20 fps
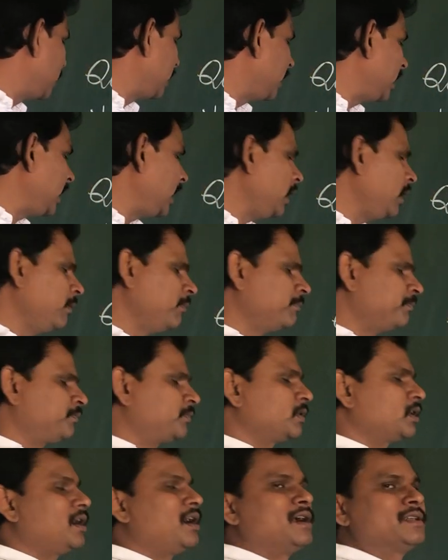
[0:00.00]

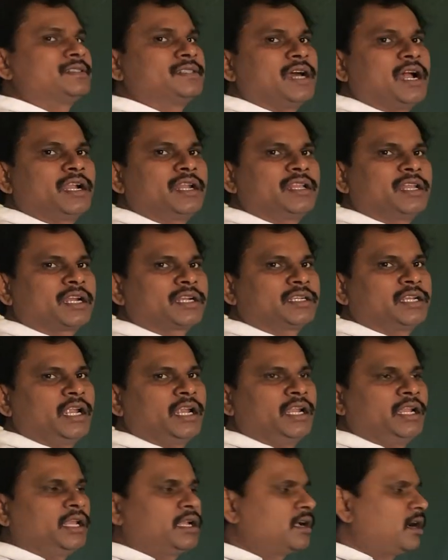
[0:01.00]
Neem,
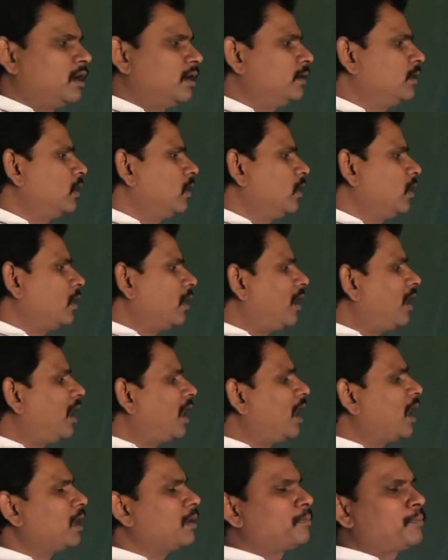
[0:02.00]
Azadirachta indica,
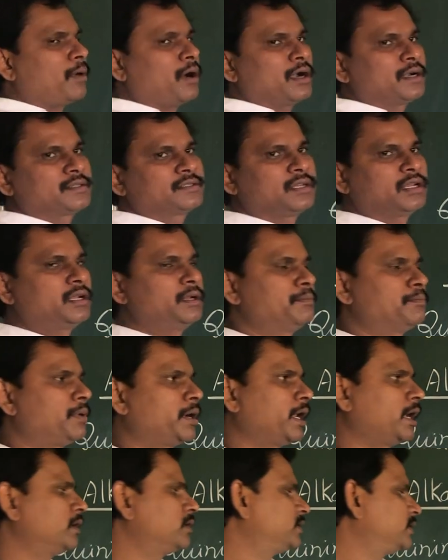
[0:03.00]
all parts are
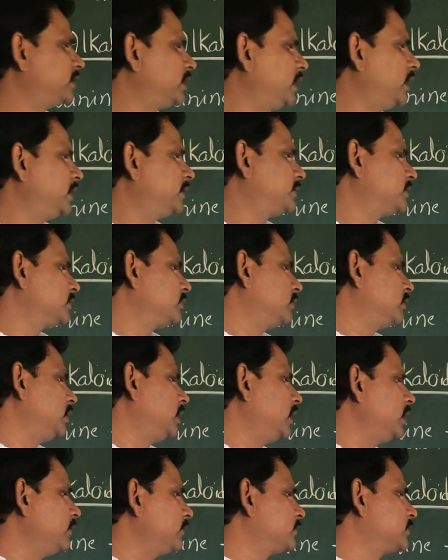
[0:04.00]
important. Seeds,
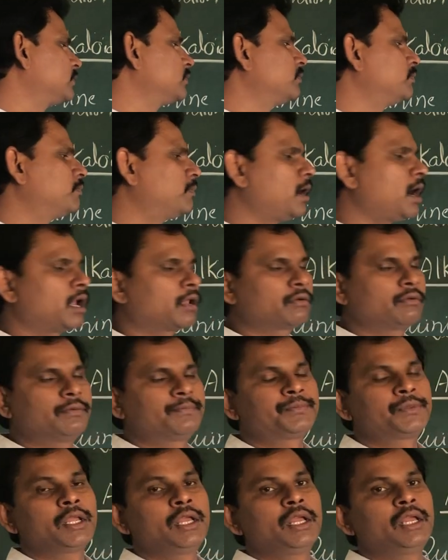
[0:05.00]
leaves, bark,
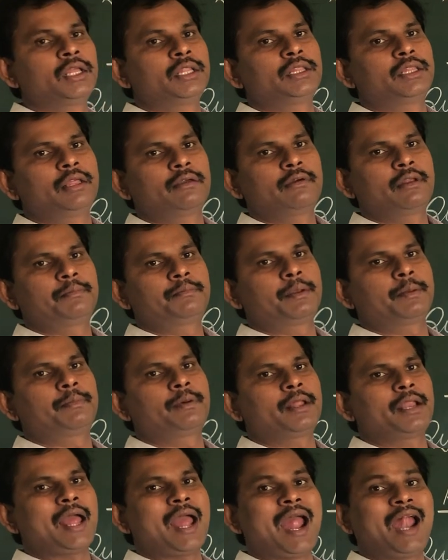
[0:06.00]
they will
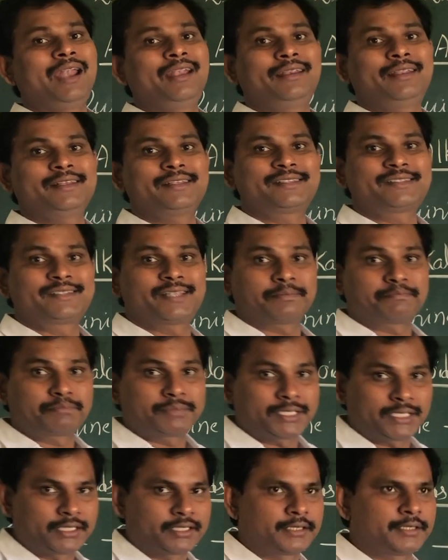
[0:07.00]
prepare
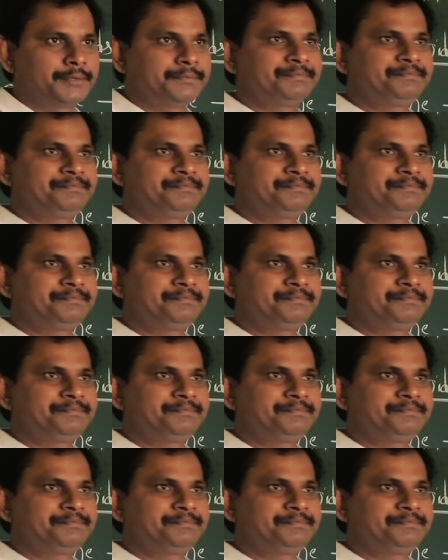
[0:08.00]
antiseptic.